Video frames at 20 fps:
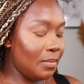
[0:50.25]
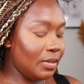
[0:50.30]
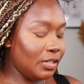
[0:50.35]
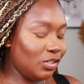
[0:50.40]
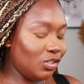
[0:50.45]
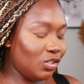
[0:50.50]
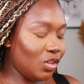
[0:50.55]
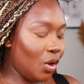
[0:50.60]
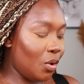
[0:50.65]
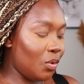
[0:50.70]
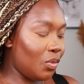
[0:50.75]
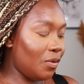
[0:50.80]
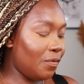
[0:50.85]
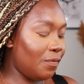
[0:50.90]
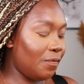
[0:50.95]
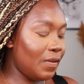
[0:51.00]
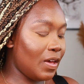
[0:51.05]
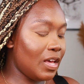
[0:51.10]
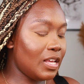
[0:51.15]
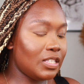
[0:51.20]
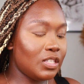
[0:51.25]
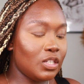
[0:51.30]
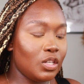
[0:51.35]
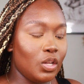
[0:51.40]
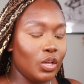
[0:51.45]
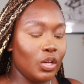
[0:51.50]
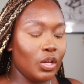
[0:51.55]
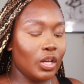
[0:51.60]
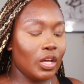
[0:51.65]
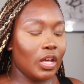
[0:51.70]
So the first
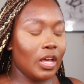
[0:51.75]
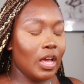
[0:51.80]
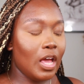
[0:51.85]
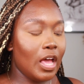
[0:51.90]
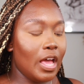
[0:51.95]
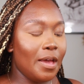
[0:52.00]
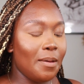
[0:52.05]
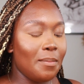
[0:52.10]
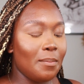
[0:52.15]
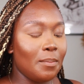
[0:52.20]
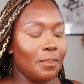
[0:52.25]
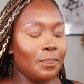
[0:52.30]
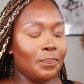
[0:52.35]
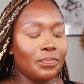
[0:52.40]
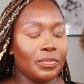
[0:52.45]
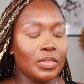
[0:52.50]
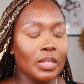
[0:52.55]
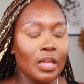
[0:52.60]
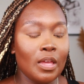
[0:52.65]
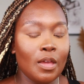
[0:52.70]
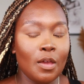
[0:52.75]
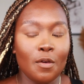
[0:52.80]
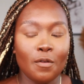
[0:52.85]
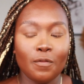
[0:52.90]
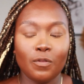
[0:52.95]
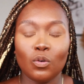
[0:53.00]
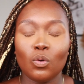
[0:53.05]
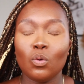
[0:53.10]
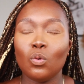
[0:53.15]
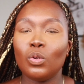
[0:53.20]
look,
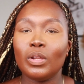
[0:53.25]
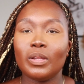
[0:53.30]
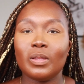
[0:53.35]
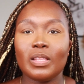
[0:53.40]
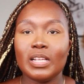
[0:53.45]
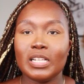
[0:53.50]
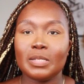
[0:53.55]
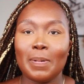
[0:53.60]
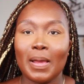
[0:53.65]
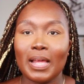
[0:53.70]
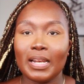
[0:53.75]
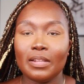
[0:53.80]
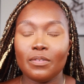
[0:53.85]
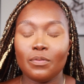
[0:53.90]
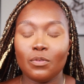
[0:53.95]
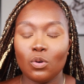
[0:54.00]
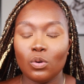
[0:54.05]
for all of these palettes,